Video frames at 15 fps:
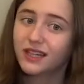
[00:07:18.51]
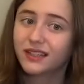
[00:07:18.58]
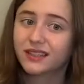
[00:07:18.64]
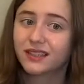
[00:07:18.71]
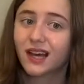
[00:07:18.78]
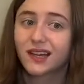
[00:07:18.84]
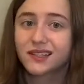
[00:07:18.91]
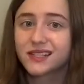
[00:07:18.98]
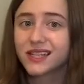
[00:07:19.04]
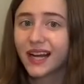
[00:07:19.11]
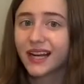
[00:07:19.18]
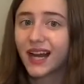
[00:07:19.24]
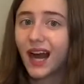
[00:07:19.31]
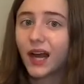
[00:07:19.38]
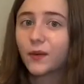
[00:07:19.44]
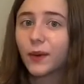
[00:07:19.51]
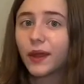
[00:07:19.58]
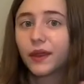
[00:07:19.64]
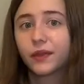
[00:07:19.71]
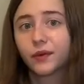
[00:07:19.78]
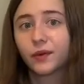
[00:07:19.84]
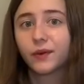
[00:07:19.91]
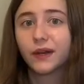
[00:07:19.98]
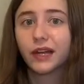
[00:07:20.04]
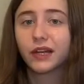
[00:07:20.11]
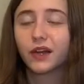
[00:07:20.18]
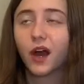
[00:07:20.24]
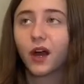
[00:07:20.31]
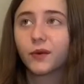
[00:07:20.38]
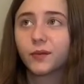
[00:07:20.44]
Last night I went through and
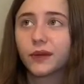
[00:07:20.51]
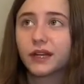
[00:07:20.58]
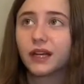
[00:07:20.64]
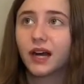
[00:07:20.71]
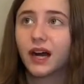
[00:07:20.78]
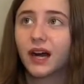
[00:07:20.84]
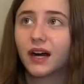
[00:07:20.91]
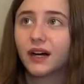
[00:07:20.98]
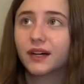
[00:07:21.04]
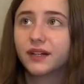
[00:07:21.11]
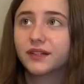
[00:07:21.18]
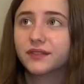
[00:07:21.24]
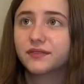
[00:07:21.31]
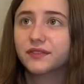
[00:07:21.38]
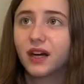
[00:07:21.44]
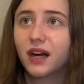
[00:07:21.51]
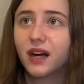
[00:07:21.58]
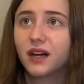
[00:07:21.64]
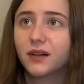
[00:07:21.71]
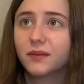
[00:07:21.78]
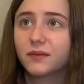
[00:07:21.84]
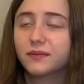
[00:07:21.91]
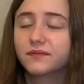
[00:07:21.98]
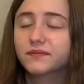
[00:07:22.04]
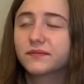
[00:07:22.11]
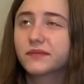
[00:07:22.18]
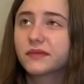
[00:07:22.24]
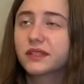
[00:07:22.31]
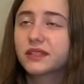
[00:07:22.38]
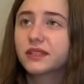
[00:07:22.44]
got rid of,
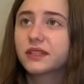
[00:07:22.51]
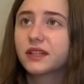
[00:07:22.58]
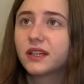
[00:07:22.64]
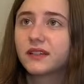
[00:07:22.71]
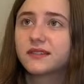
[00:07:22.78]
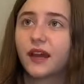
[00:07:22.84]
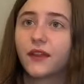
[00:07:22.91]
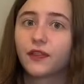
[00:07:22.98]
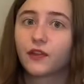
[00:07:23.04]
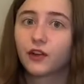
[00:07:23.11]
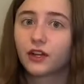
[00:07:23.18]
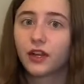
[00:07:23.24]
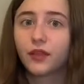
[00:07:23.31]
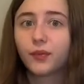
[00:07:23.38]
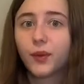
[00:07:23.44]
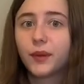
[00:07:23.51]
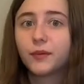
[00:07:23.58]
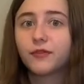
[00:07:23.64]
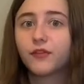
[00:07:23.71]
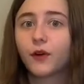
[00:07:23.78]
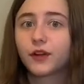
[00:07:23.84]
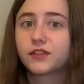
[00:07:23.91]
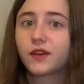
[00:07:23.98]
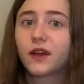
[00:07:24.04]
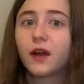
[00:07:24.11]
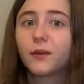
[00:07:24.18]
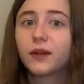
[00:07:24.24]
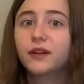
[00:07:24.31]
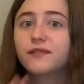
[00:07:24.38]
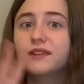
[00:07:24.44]
because I had 33 before, so I got
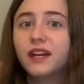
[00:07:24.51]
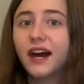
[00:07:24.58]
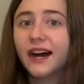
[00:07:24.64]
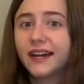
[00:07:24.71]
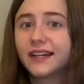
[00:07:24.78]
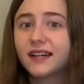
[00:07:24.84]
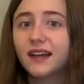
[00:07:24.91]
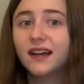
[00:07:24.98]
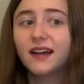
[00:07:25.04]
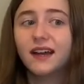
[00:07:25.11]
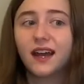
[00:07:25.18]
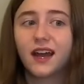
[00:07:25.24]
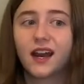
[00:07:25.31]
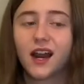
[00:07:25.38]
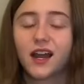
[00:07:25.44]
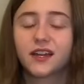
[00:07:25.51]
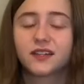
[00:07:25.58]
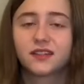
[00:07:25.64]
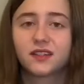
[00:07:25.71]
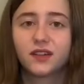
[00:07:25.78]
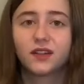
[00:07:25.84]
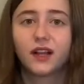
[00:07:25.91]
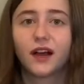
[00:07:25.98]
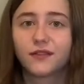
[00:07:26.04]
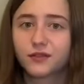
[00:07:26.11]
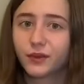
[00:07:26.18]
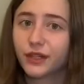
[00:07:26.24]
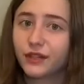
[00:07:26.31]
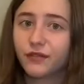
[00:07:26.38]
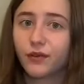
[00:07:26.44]
rid of 9, and I still have
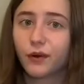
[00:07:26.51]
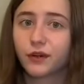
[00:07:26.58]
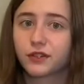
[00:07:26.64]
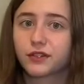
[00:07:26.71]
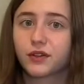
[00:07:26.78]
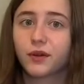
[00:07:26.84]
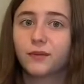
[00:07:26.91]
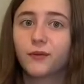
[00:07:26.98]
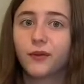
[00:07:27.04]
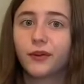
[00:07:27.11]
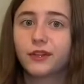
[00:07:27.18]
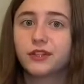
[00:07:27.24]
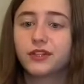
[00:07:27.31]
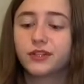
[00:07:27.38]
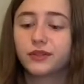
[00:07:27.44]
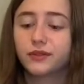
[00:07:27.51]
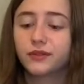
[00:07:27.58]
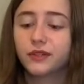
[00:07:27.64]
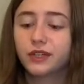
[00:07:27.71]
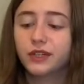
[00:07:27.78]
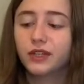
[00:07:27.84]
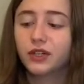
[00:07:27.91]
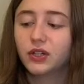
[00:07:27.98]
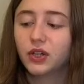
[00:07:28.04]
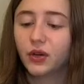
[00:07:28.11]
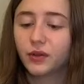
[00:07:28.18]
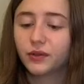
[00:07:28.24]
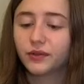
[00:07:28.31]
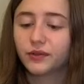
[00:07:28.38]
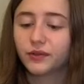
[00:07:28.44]
24, so I'm going to go
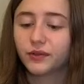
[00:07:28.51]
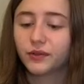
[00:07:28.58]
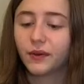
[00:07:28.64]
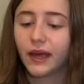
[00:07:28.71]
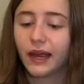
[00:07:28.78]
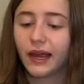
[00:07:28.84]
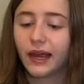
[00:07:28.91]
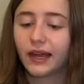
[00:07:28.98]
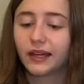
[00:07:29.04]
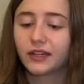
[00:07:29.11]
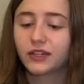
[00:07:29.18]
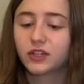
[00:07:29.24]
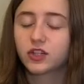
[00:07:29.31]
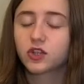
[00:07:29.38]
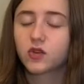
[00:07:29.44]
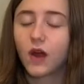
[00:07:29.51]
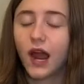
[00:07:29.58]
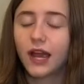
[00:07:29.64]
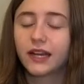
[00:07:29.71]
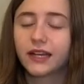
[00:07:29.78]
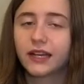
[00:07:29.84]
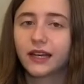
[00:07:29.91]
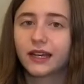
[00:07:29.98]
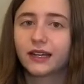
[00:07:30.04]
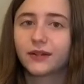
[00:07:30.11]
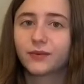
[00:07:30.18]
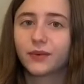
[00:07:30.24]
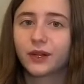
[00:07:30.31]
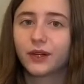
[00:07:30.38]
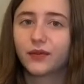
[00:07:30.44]
through and try to get
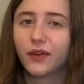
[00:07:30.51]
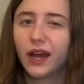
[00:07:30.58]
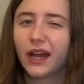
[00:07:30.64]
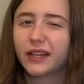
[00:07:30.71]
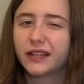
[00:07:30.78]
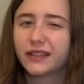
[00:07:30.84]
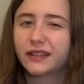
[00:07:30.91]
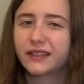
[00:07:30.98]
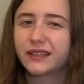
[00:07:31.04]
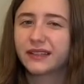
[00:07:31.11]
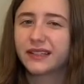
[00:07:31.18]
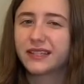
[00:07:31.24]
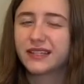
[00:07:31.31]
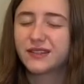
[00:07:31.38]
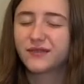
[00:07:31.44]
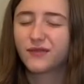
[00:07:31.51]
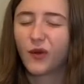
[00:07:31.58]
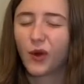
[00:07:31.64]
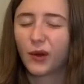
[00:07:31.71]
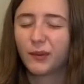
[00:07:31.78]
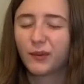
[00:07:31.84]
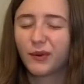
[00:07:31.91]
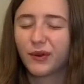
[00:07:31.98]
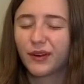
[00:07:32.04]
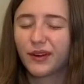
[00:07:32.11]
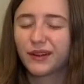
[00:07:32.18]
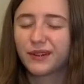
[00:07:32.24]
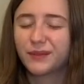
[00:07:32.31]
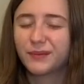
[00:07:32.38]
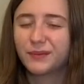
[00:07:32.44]
rid of at least 4 more,
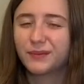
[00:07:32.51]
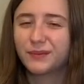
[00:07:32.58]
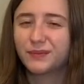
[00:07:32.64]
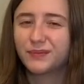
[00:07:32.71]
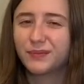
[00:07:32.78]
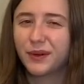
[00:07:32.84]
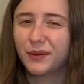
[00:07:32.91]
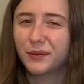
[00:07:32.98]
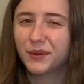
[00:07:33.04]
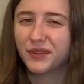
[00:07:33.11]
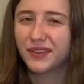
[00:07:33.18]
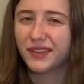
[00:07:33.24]
but we'll see,